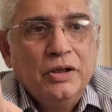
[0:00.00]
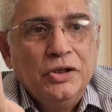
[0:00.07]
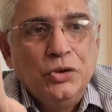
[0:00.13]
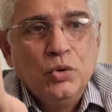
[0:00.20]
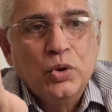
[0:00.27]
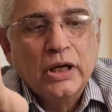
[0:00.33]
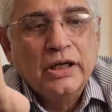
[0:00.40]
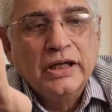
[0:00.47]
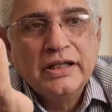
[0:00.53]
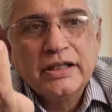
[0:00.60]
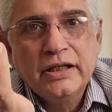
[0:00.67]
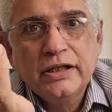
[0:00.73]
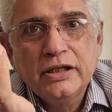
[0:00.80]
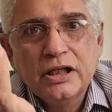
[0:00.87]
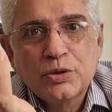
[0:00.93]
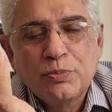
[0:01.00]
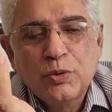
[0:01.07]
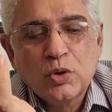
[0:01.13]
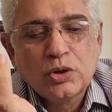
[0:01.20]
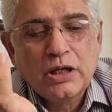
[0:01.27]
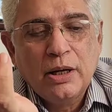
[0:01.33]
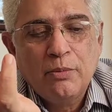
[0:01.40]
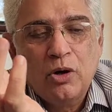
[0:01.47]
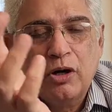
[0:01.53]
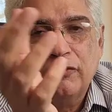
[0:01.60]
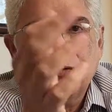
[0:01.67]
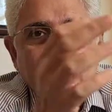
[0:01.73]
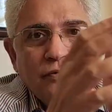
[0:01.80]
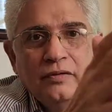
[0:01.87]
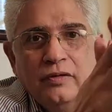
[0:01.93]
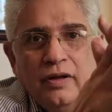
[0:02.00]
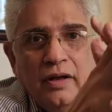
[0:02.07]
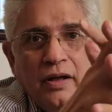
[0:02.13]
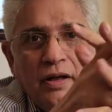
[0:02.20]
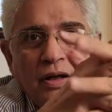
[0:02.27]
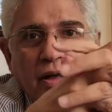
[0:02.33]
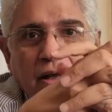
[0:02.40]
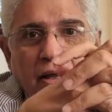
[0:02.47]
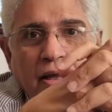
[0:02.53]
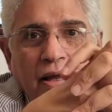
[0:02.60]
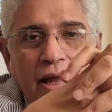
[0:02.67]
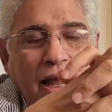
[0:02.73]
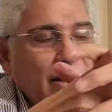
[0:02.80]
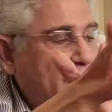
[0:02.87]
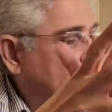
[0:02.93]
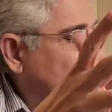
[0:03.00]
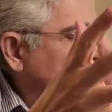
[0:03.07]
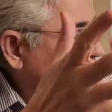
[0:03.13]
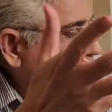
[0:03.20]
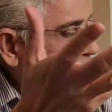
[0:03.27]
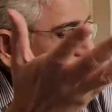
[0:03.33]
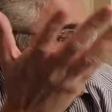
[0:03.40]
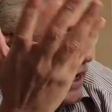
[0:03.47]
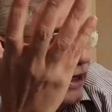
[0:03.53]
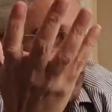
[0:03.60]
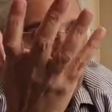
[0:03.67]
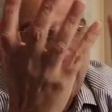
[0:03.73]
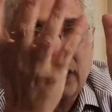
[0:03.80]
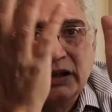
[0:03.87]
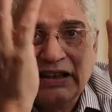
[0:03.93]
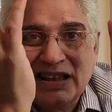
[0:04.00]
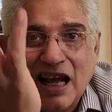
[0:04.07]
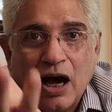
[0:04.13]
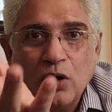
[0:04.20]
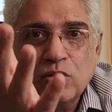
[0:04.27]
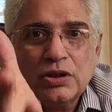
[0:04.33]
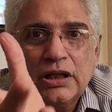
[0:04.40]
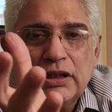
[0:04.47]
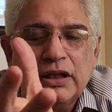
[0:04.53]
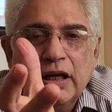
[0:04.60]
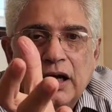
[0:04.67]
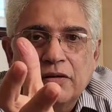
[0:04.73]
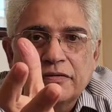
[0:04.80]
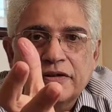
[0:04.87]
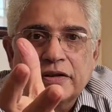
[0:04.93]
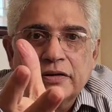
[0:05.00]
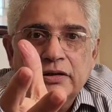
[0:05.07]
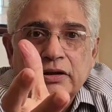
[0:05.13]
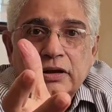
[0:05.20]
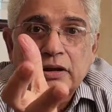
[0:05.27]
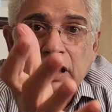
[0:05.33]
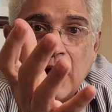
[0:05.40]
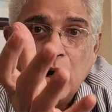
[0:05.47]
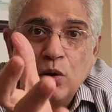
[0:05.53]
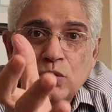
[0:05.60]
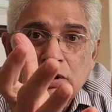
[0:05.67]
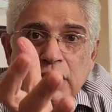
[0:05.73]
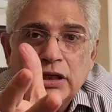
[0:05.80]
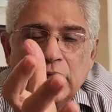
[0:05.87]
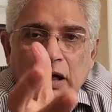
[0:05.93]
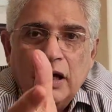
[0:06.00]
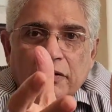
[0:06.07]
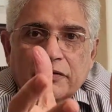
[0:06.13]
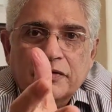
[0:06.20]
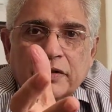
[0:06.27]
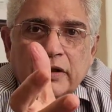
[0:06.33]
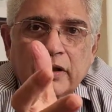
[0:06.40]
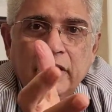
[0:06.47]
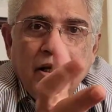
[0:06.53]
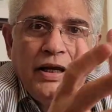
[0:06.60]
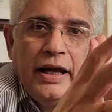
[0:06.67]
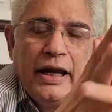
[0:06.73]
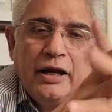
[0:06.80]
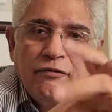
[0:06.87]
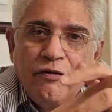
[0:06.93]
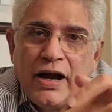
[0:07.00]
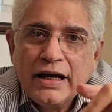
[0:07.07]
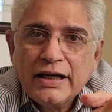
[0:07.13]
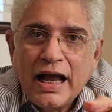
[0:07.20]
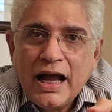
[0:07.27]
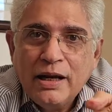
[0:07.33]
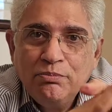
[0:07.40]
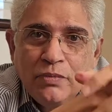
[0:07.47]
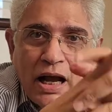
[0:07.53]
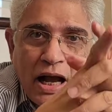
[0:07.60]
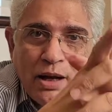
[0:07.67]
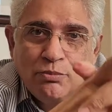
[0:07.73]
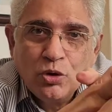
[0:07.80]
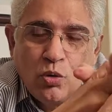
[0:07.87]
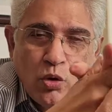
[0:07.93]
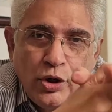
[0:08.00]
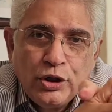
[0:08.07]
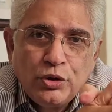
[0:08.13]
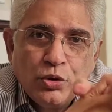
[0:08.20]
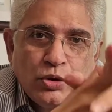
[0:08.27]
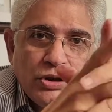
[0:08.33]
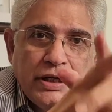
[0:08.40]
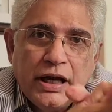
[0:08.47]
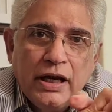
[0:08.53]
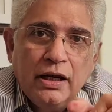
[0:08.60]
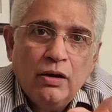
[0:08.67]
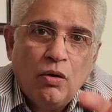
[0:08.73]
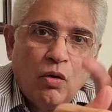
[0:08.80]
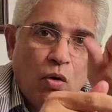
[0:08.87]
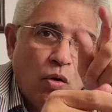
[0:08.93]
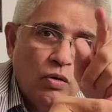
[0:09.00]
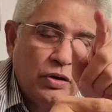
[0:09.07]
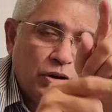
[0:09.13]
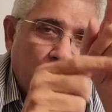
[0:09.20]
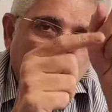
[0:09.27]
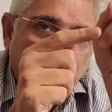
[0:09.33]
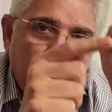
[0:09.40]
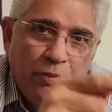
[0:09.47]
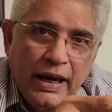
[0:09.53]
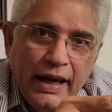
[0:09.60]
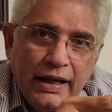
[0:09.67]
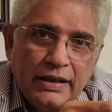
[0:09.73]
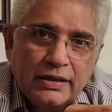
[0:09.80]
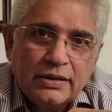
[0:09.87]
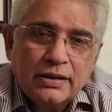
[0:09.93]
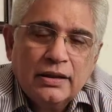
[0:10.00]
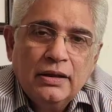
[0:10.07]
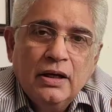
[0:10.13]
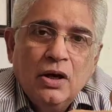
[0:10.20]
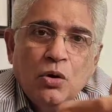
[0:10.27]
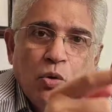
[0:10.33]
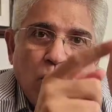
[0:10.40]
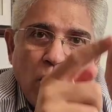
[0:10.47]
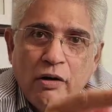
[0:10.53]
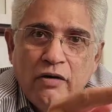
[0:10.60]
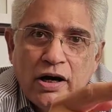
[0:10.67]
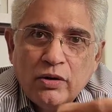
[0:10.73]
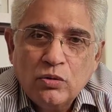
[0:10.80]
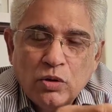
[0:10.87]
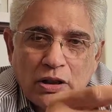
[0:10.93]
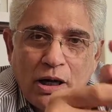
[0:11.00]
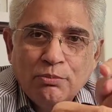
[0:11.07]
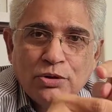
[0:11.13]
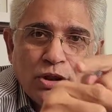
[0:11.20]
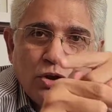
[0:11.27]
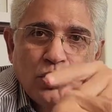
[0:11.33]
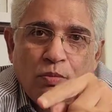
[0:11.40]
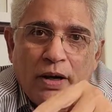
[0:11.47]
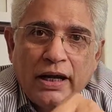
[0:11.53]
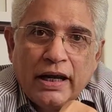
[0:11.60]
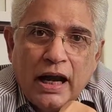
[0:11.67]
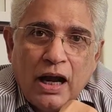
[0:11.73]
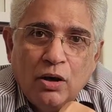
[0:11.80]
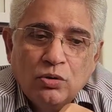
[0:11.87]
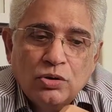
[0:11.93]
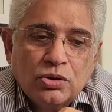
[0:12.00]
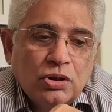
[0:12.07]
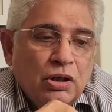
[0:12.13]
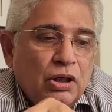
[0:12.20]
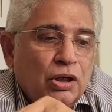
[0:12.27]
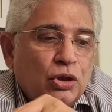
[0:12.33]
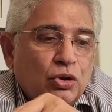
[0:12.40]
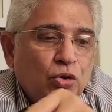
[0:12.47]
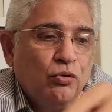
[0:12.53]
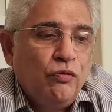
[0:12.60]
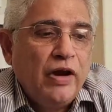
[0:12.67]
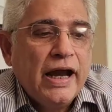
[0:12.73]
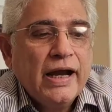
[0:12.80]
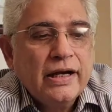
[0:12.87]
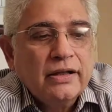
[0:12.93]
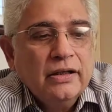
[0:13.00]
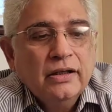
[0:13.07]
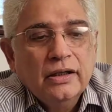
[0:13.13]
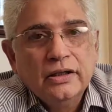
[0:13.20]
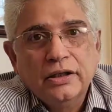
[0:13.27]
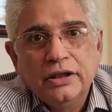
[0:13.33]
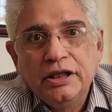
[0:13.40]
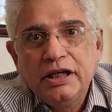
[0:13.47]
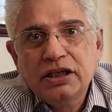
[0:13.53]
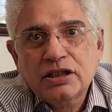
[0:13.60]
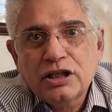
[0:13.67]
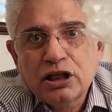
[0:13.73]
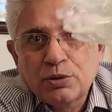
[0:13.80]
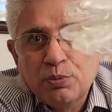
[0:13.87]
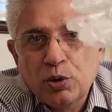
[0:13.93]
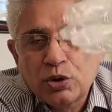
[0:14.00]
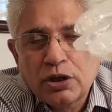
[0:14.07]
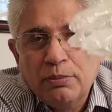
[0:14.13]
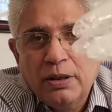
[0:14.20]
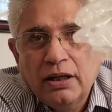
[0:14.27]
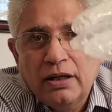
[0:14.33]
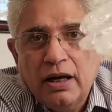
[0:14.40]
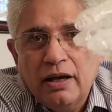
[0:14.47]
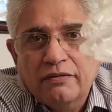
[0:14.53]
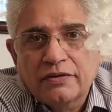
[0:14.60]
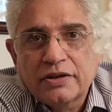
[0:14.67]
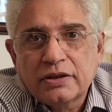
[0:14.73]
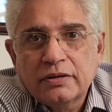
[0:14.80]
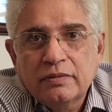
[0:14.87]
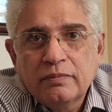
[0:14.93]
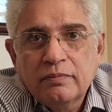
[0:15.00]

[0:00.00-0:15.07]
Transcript: You can easily dispose them off. And for a set of a thousand gloves, thousand gloves. In fact, I'm I'm going to tell the maids, whoever comes into my house, to wear these disposable gloves